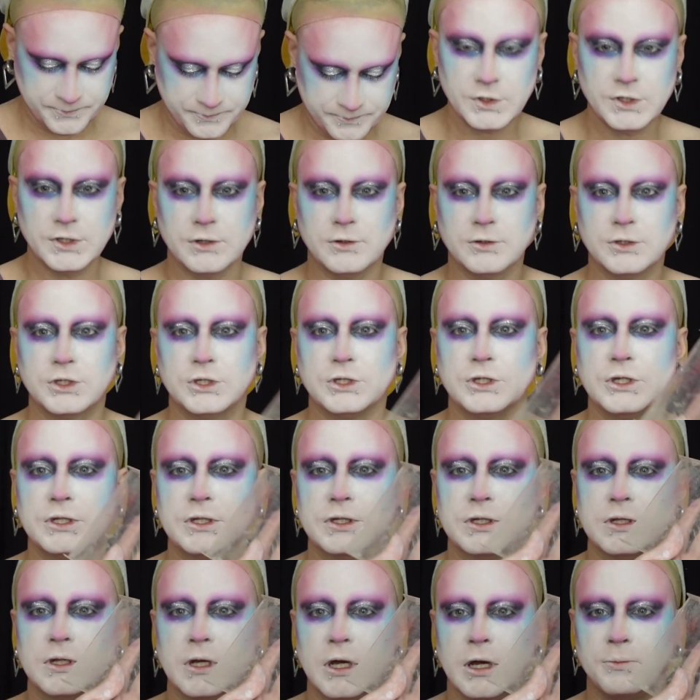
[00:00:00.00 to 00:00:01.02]
So it's
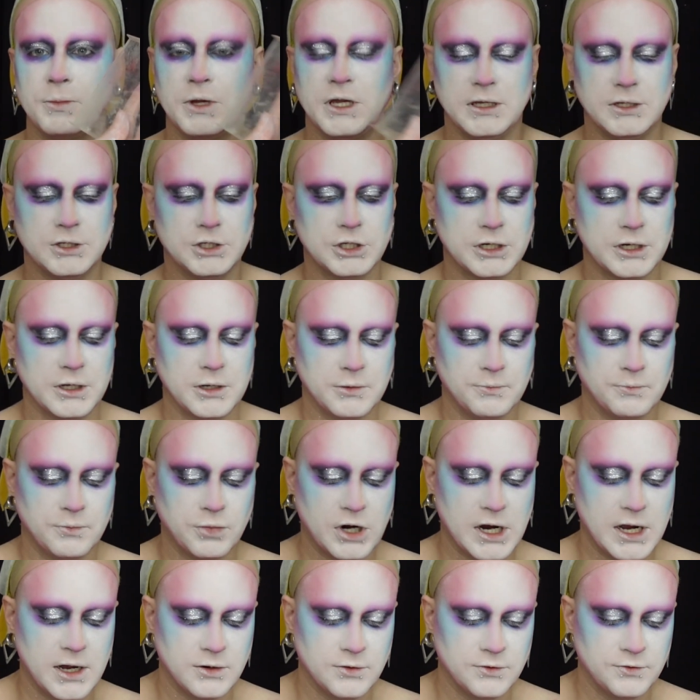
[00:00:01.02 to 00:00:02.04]
just a peach and a
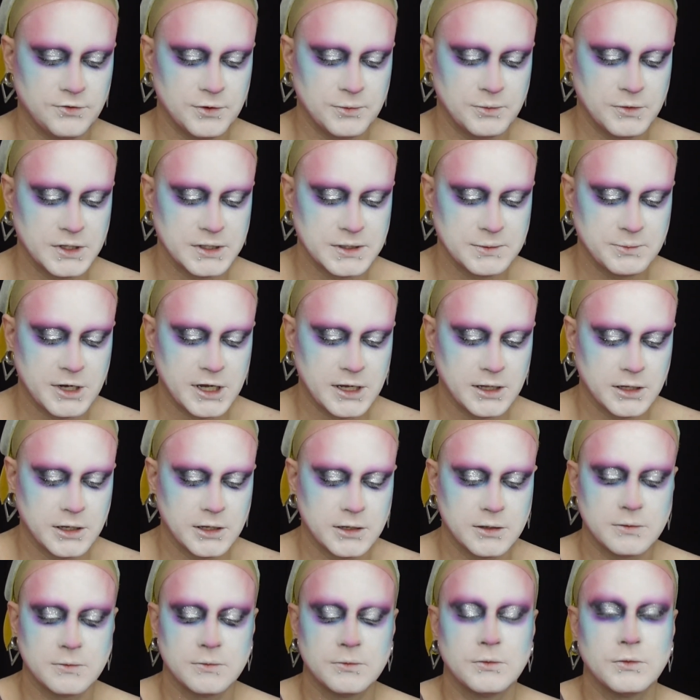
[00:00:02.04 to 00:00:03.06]
brown from this
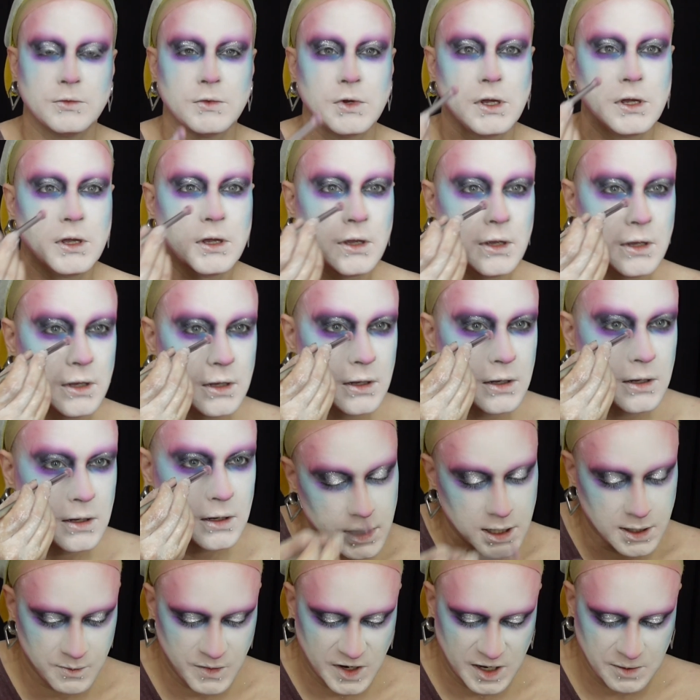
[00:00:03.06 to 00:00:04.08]
palette.
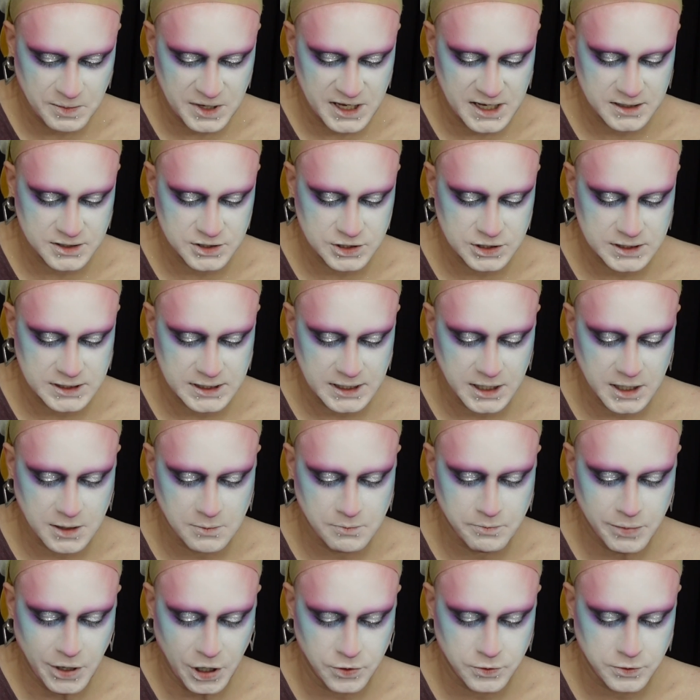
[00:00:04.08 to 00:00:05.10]
And by peach, it's like a
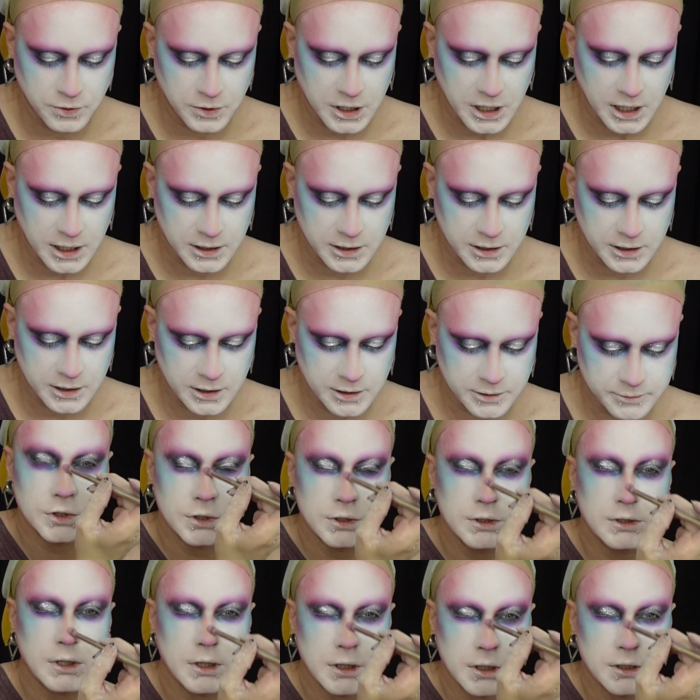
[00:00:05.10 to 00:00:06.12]
bone color.
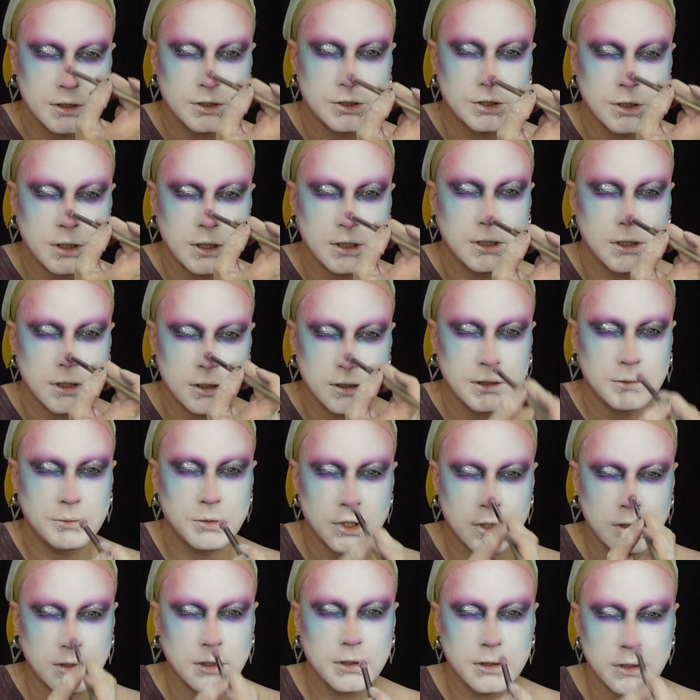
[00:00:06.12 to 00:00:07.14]
Just kind of shade in the
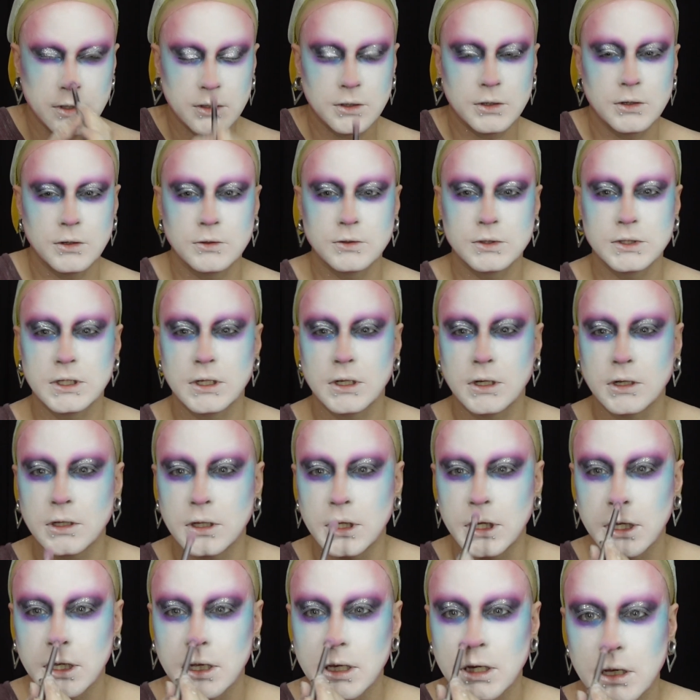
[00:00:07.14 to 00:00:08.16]
middle of the nose here
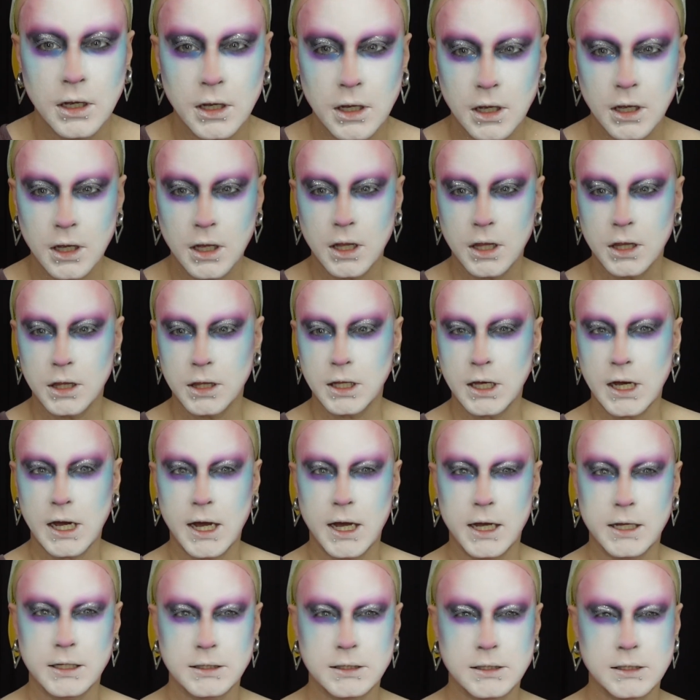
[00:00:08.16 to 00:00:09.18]
like
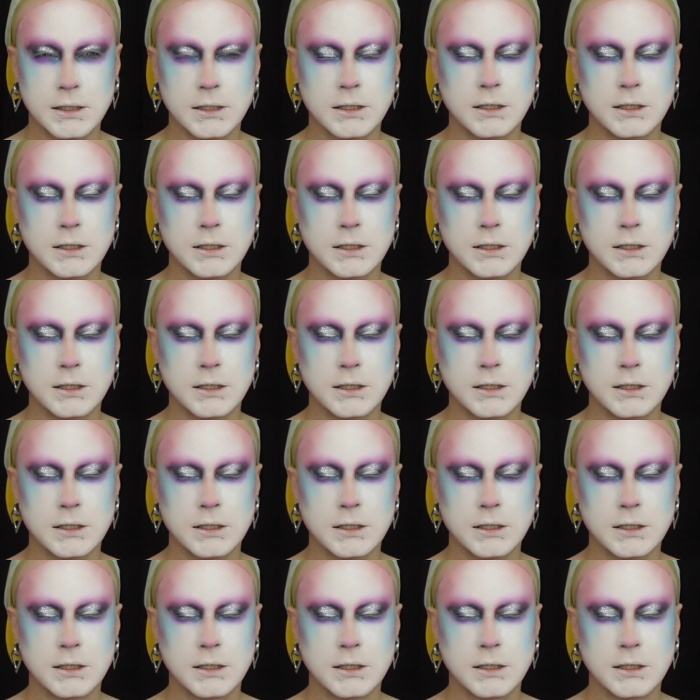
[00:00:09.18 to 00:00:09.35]
that.